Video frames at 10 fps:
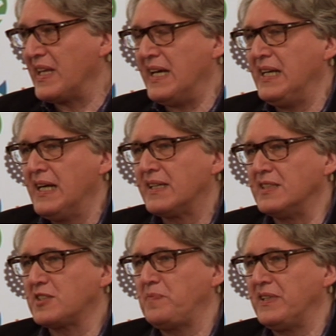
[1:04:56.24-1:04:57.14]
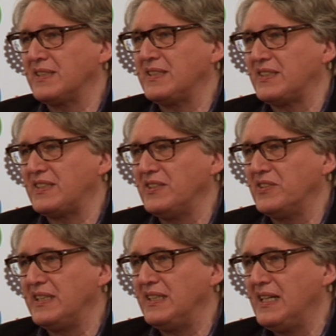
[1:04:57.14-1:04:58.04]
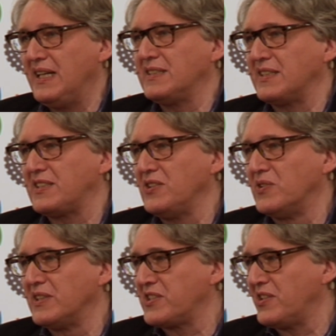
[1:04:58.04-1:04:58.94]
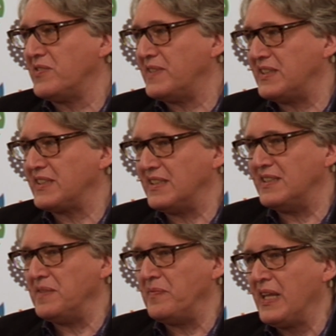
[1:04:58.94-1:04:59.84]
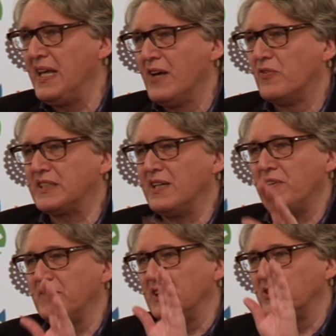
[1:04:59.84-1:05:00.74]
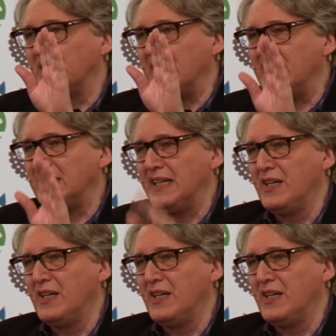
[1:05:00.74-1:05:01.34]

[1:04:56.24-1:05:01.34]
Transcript: Yeah? Conspiracy theory is a theology of our time. Whatever we look at,